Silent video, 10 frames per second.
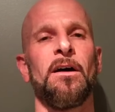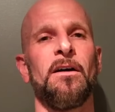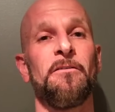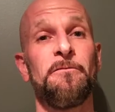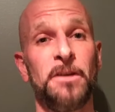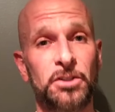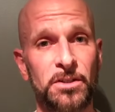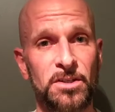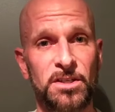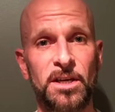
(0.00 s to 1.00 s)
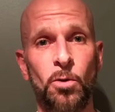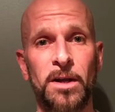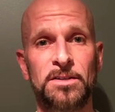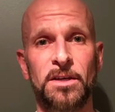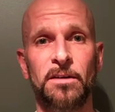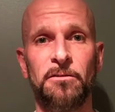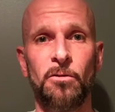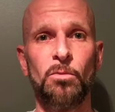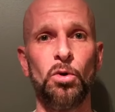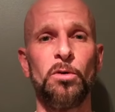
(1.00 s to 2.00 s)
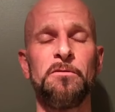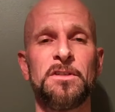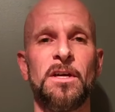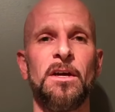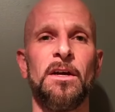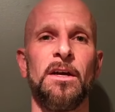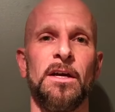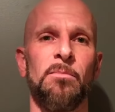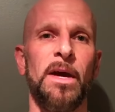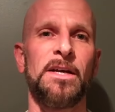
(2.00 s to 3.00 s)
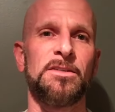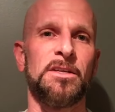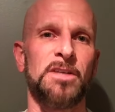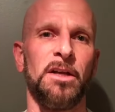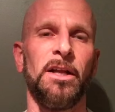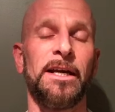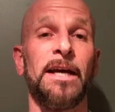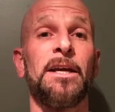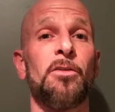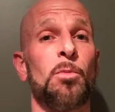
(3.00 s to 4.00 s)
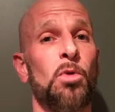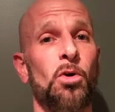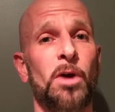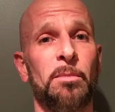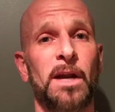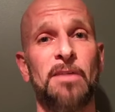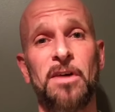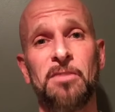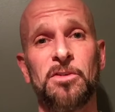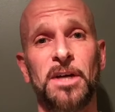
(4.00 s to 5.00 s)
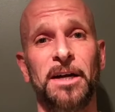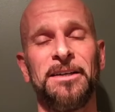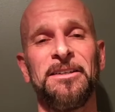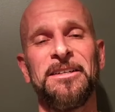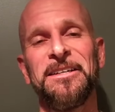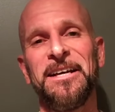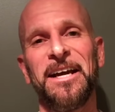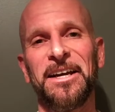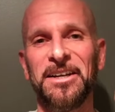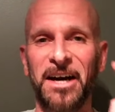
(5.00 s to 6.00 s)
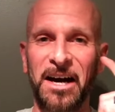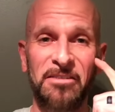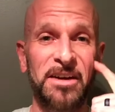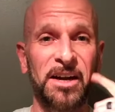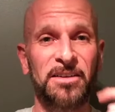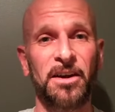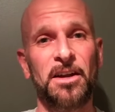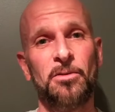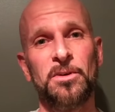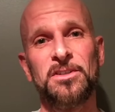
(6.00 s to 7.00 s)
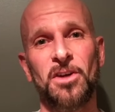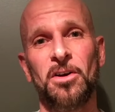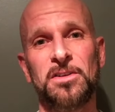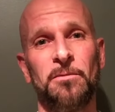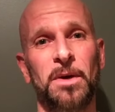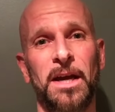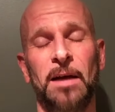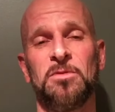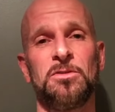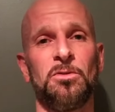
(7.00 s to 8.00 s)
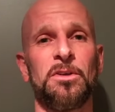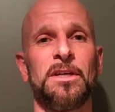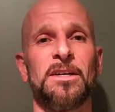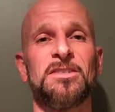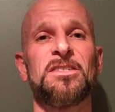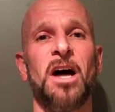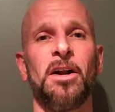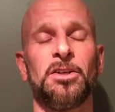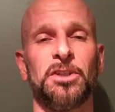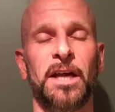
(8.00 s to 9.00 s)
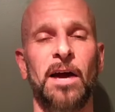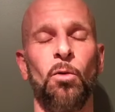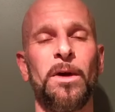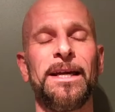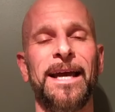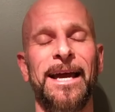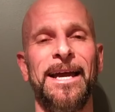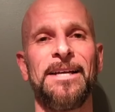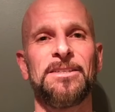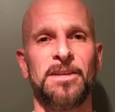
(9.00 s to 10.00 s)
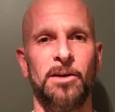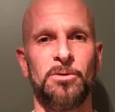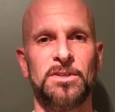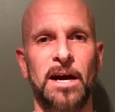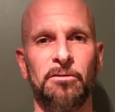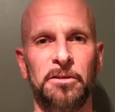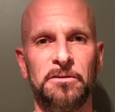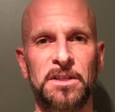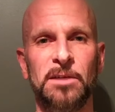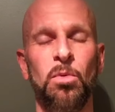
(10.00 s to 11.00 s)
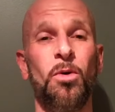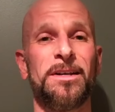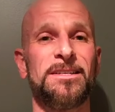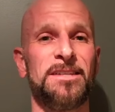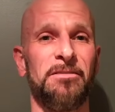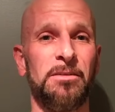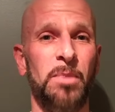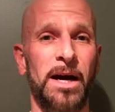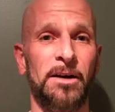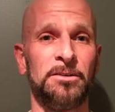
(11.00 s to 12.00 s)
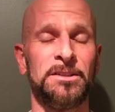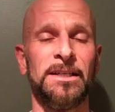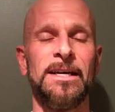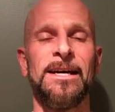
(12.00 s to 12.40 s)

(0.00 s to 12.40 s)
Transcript: efficient sequencing for moves. It makes this unlike any other program that I've ever done. And I've got to tell you, the results have been absolutely astonishing. At week 8, I was down 15.7 pounds,